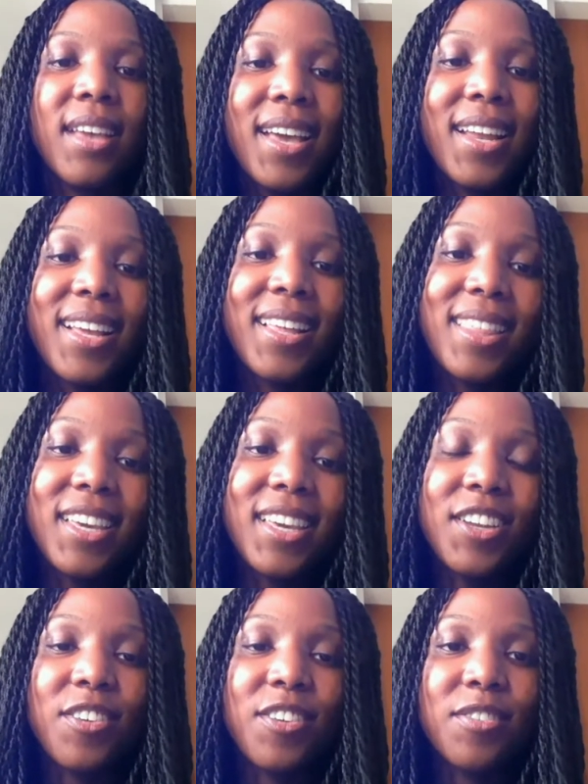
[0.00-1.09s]
And I think,
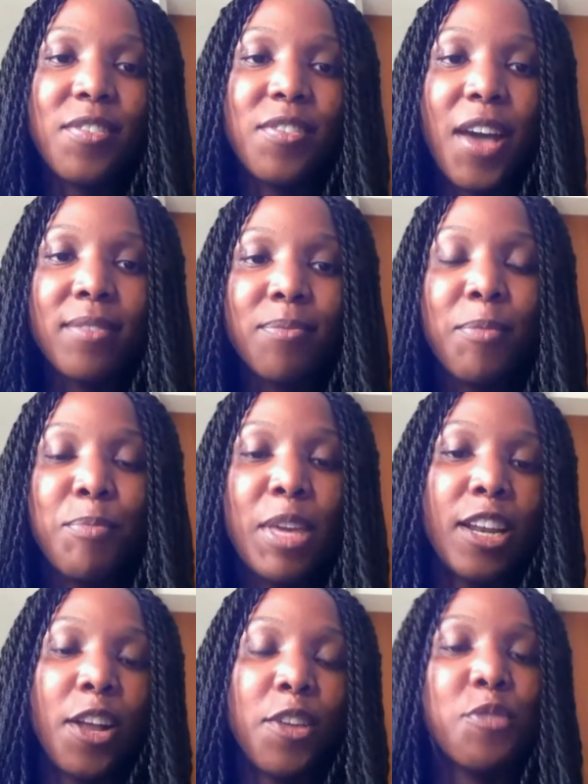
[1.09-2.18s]
being
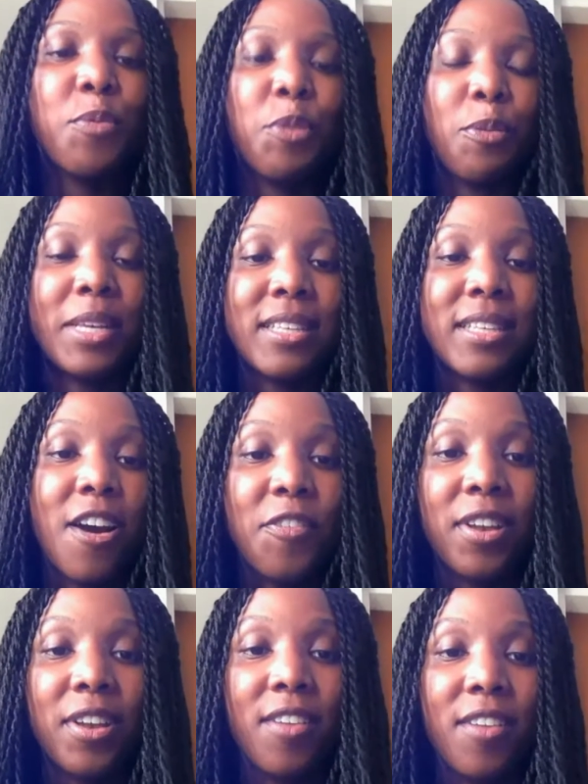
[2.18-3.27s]
an entrepreneur myself,
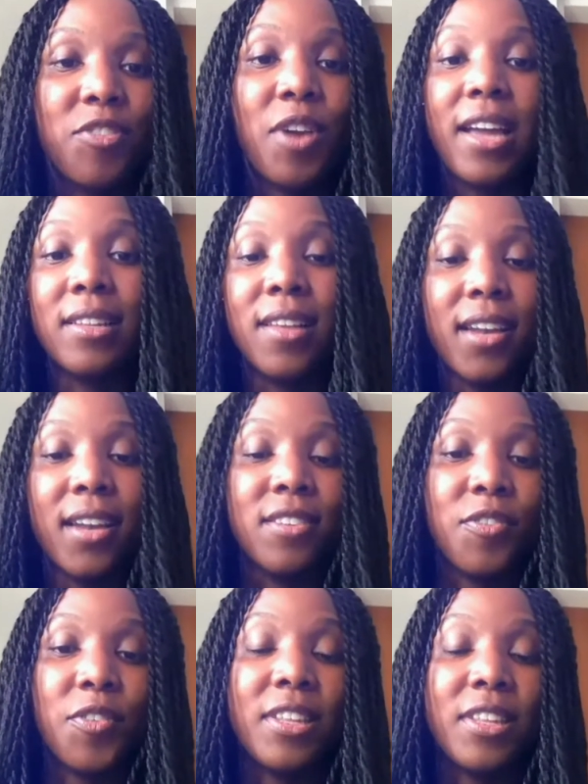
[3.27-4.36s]
and I've tried a lot of
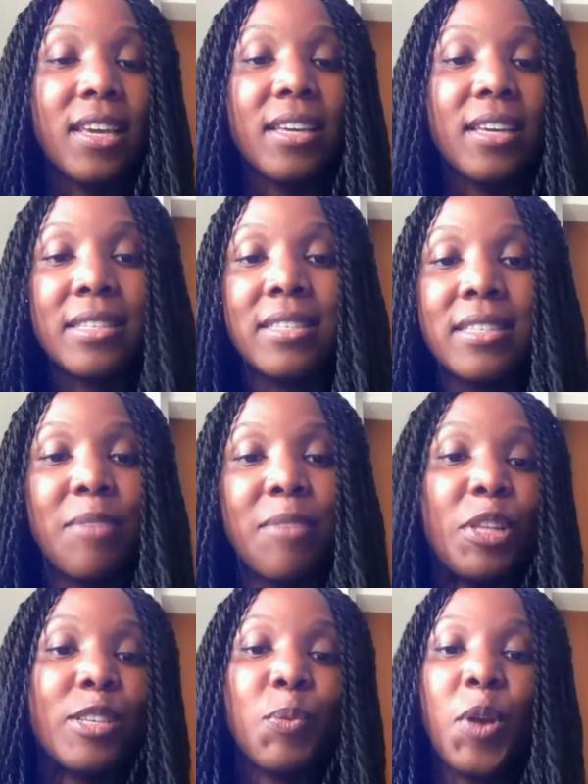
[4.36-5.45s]
different things, and some
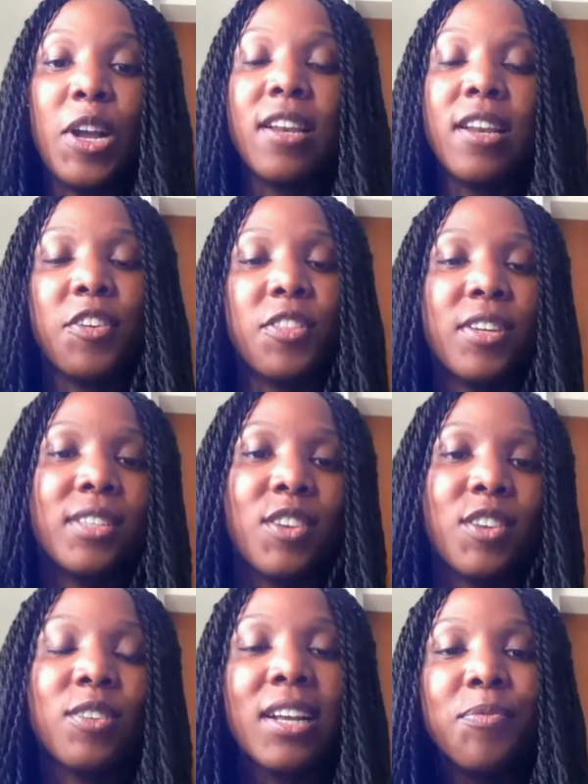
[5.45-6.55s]
things work and other things
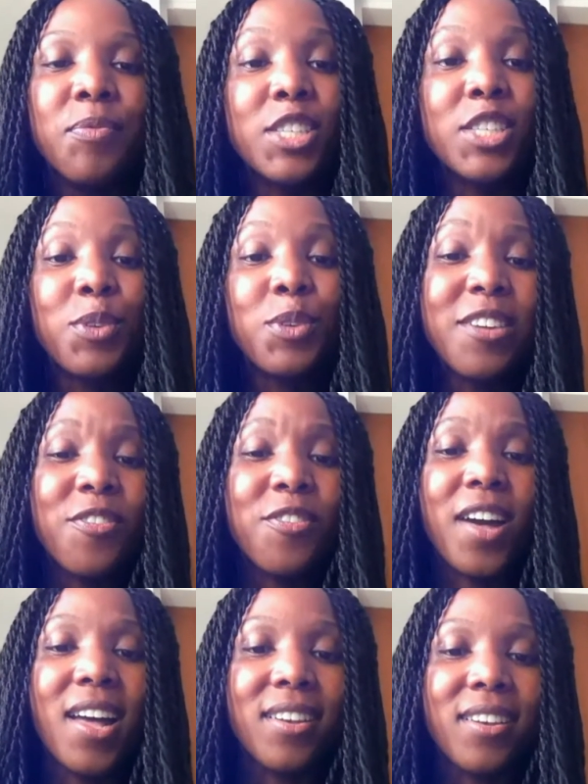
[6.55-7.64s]
don't. It's really
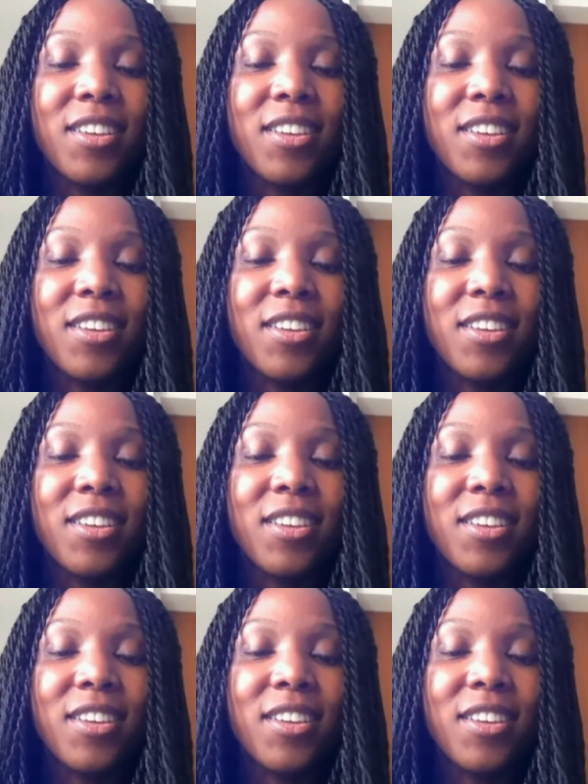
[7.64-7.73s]
fun.